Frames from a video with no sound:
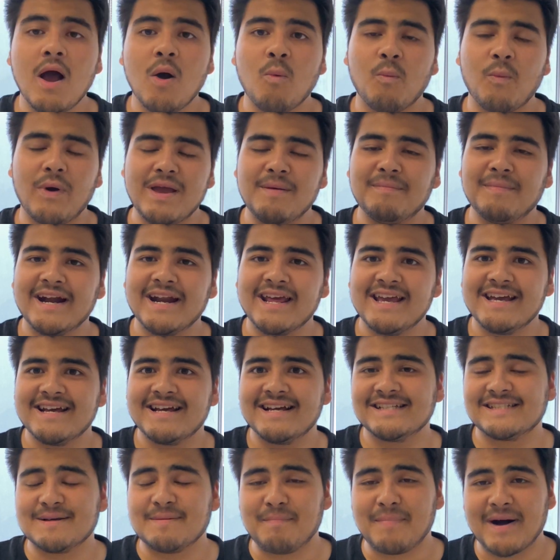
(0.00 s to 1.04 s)
We Money
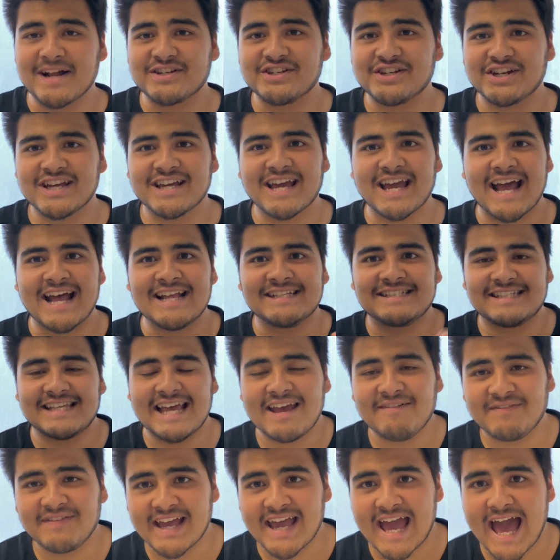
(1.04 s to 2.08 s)
is a budgeting and
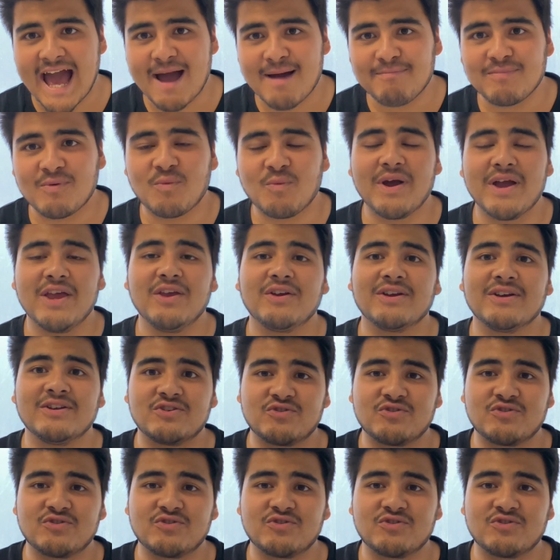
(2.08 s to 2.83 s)
saving app where you can